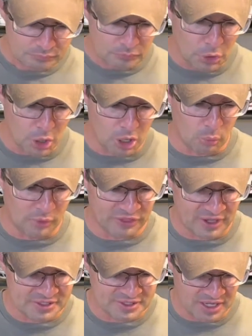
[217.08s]
with
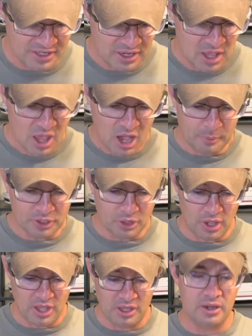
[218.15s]
that said, I'm going to go
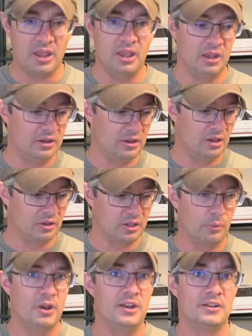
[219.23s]
ahead and get
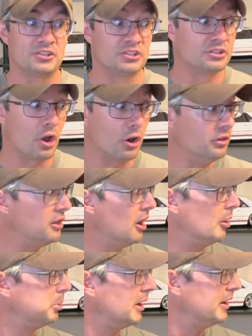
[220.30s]
ready to start the
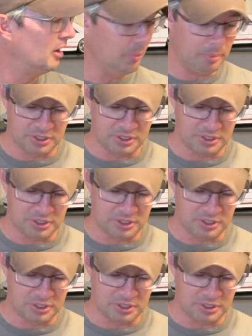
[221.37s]
airplane up.